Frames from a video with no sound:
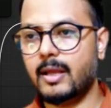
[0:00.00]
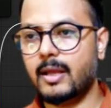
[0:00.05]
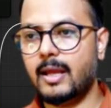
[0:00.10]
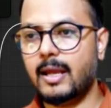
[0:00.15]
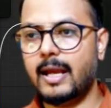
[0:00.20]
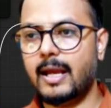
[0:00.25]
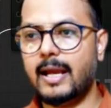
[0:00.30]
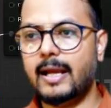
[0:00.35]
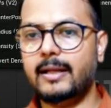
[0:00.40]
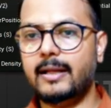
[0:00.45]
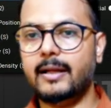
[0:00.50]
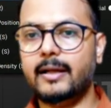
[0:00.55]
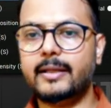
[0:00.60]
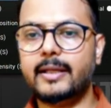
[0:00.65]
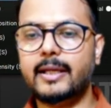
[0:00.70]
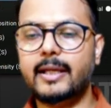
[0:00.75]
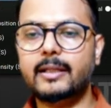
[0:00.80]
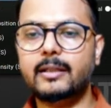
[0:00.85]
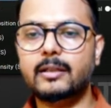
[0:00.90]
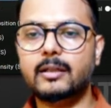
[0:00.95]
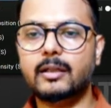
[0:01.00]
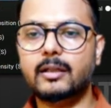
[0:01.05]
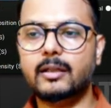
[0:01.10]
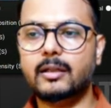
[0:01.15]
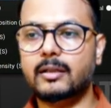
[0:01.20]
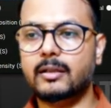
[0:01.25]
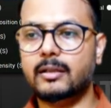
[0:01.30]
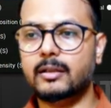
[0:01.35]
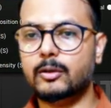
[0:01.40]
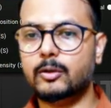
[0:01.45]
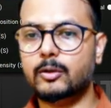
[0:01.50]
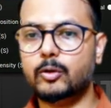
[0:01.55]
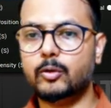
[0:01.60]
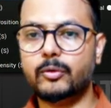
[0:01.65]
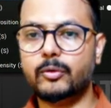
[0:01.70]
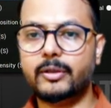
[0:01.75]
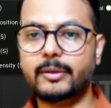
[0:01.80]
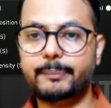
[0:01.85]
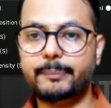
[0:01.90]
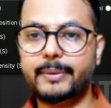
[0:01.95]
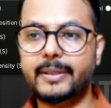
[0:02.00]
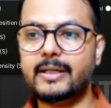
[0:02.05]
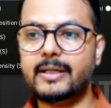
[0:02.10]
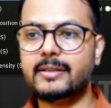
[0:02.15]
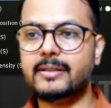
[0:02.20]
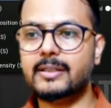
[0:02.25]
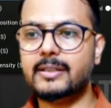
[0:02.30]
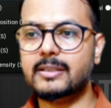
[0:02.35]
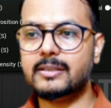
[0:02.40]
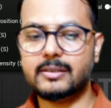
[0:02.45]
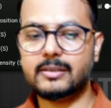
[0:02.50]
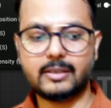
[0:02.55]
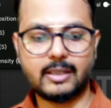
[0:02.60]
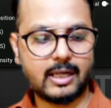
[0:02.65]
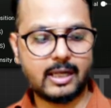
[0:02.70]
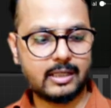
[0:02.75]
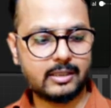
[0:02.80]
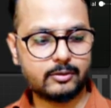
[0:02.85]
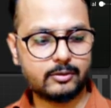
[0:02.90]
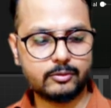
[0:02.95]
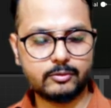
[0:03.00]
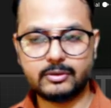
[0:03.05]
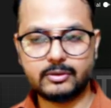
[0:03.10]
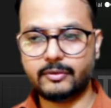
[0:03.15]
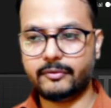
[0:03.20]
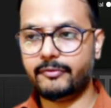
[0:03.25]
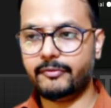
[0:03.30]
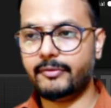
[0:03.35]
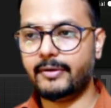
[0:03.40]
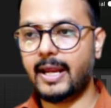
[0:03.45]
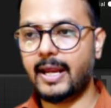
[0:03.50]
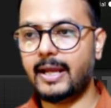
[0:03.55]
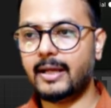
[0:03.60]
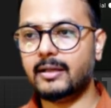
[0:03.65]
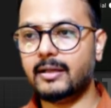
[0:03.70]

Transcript: and again uh, to repeat this i'll use a frac